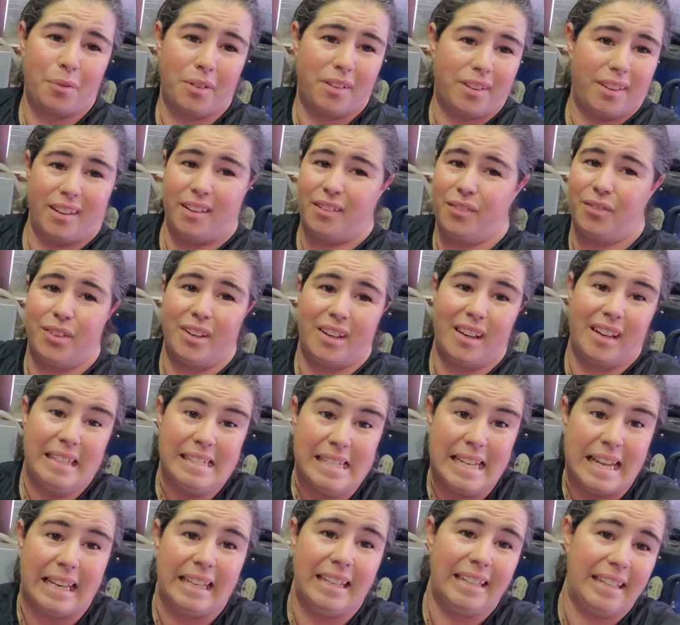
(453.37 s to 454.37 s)
was even
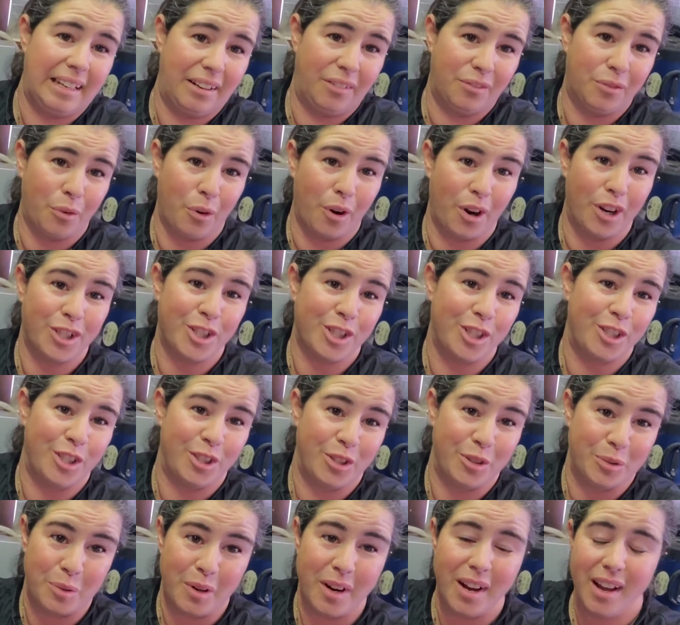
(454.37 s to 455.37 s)
intending for it to
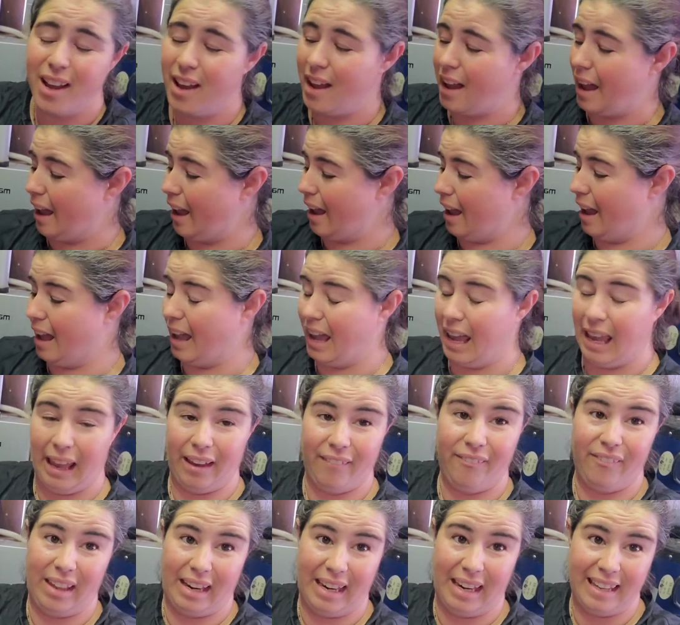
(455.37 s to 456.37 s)
do.
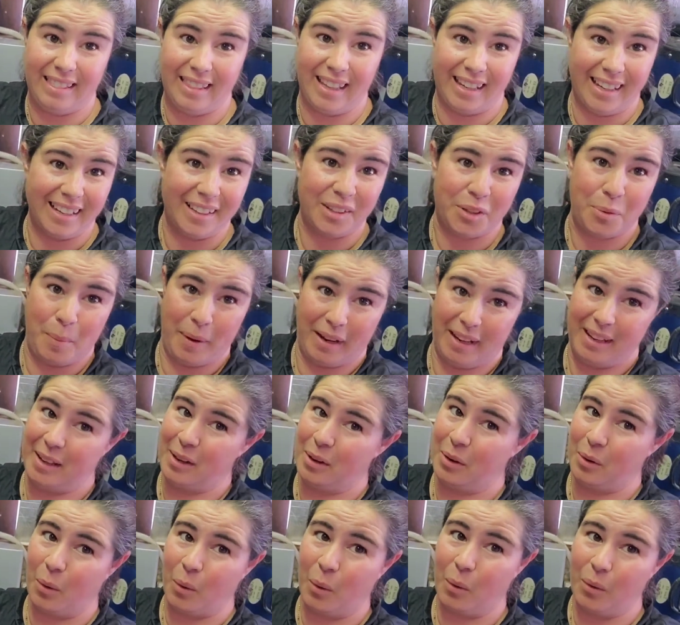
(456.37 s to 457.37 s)
If anything, it's making
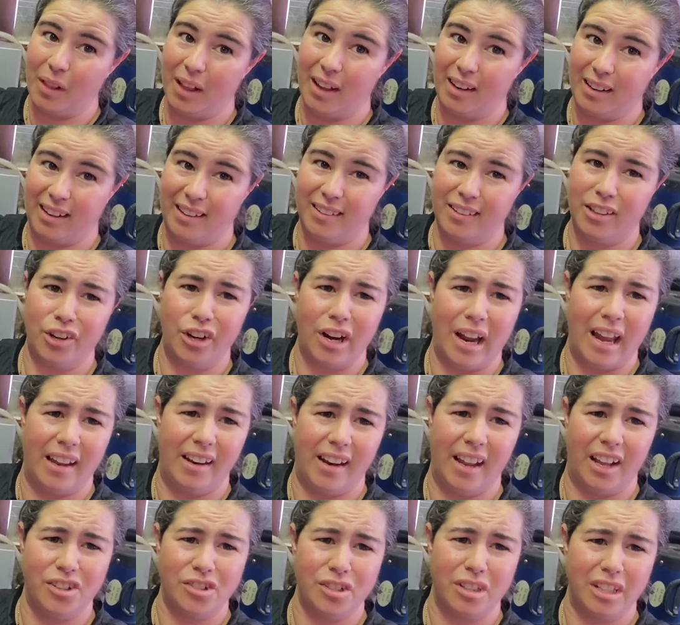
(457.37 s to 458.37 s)
it a whole lot easier and
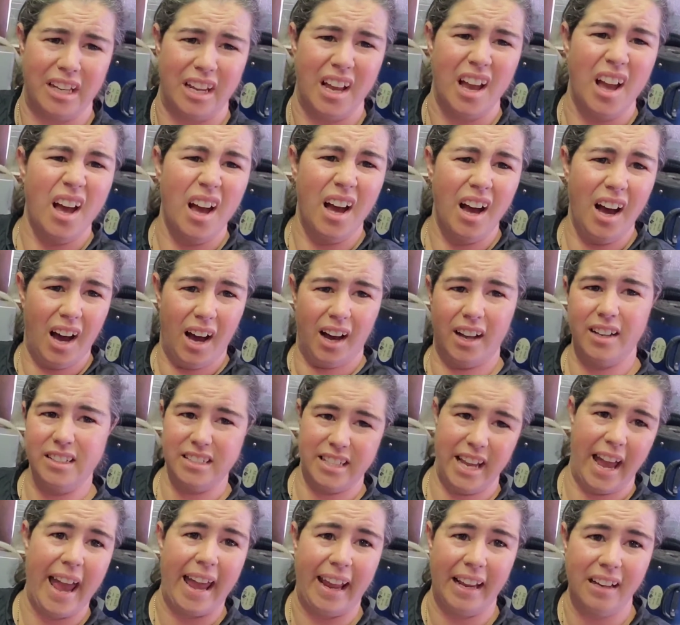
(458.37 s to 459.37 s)
actually
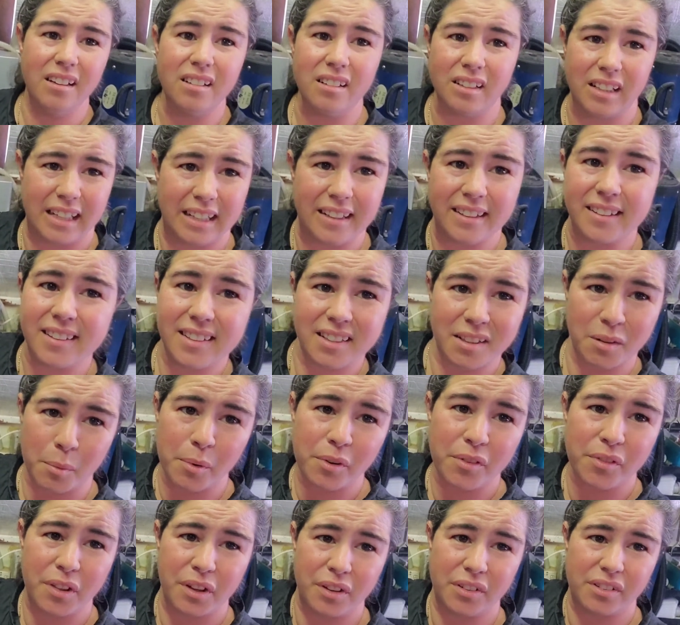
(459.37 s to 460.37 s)
untangling some
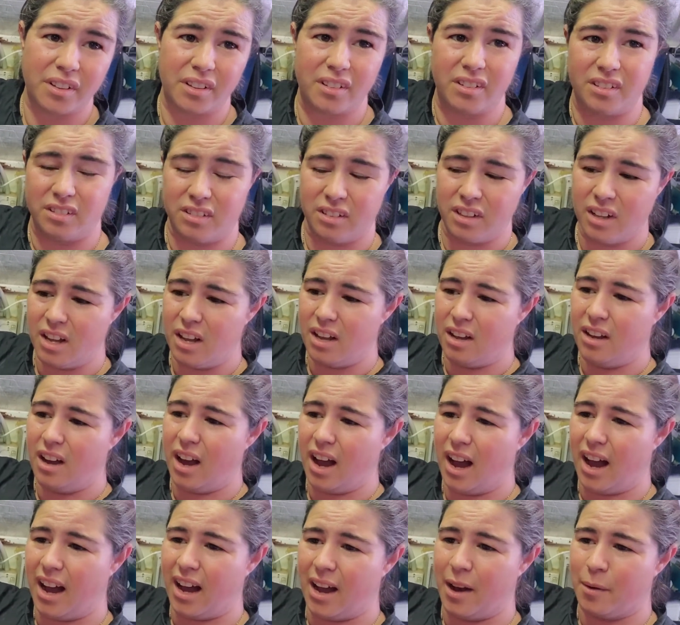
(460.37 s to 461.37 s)
of those little
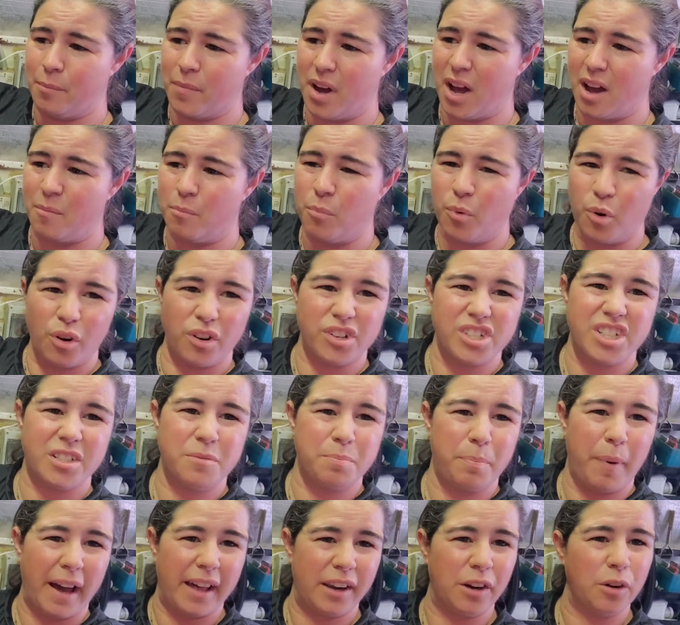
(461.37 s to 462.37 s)
more
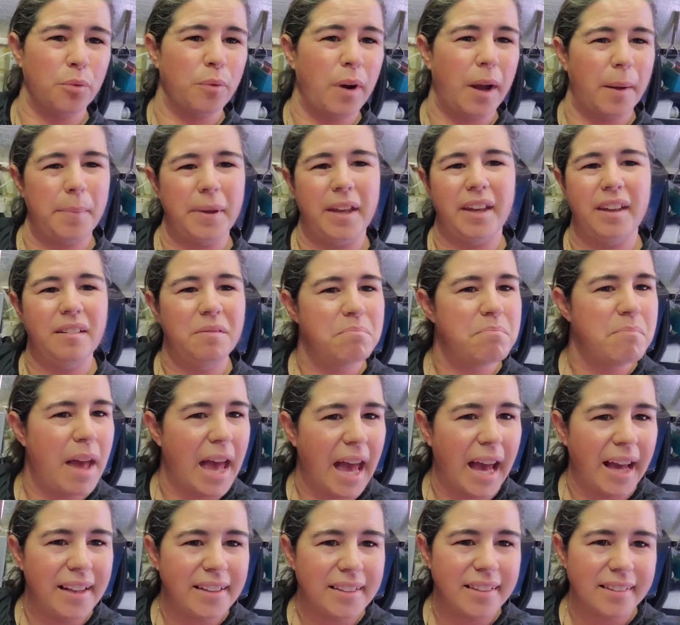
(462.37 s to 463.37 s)
spiderwebby
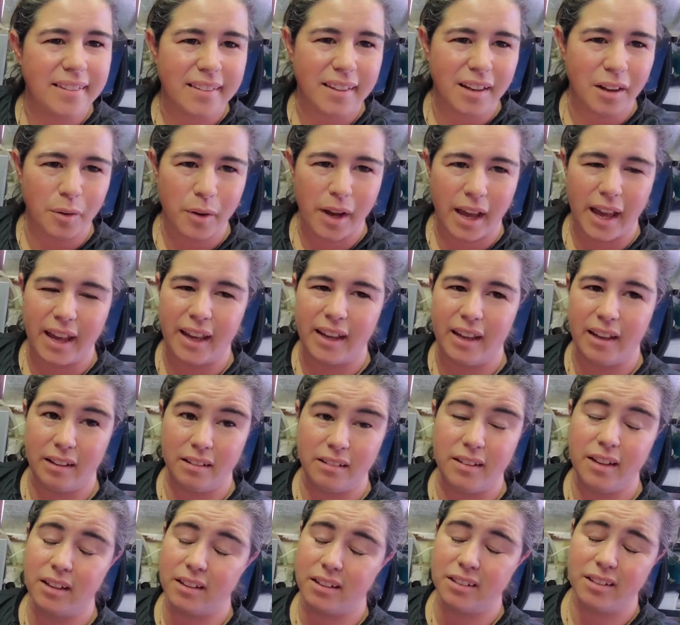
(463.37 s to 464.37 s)
mats, okay?
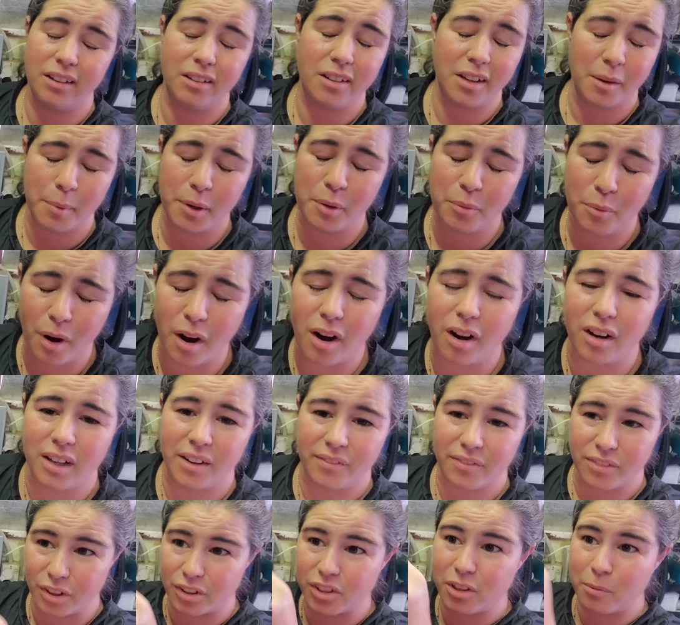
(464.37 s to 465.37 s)
Now, don't get me wrong,
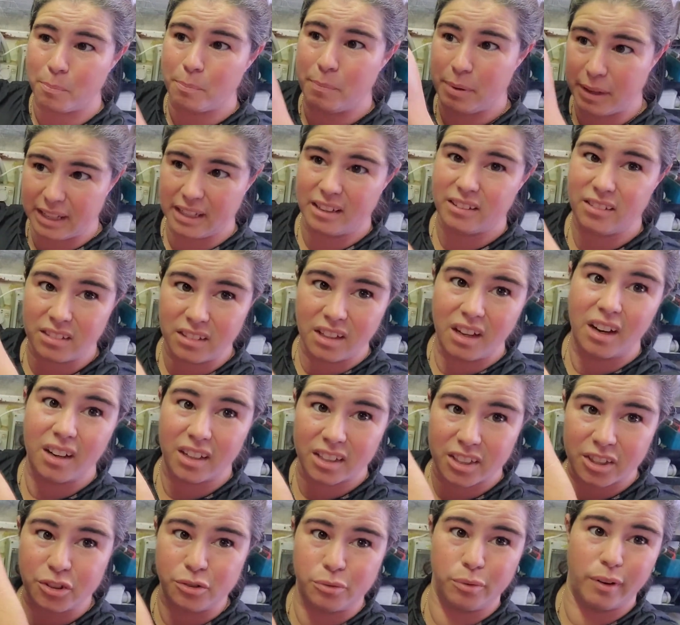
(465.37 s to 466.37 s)
if there's a big
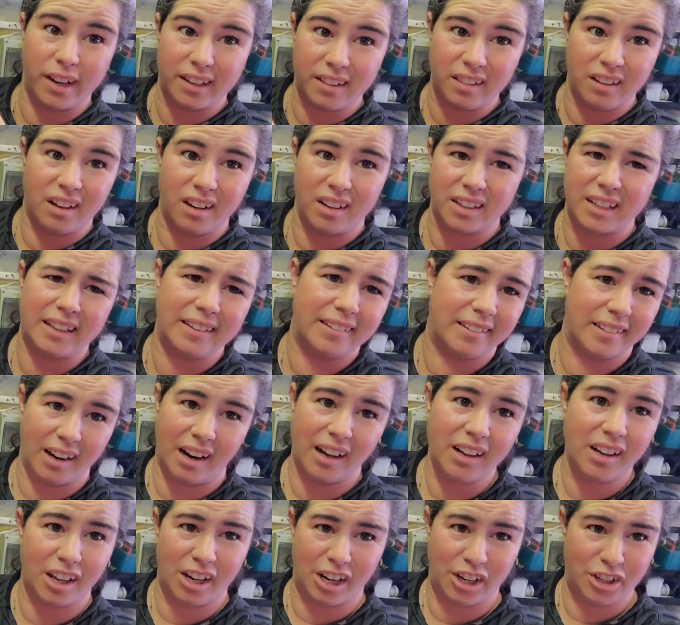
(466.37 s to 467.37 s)
lock, dreadlock, it's
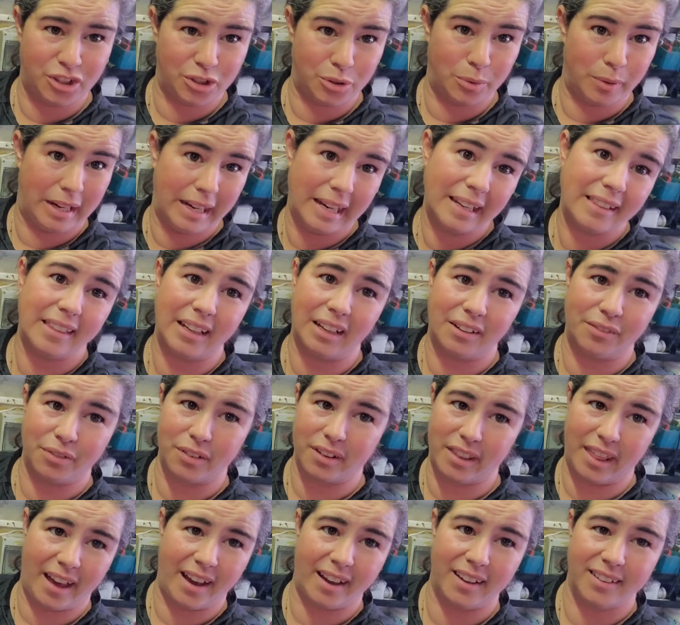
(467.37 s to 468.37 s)
not going to do anything
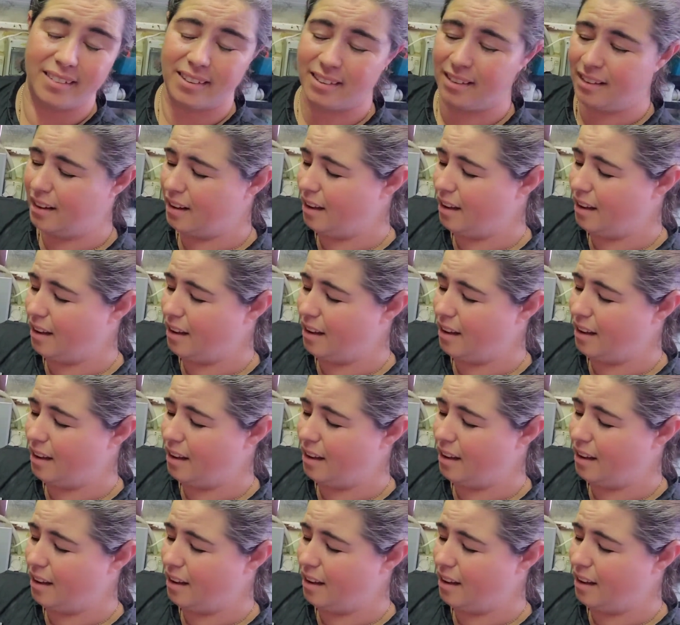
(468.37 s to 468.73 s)
for that.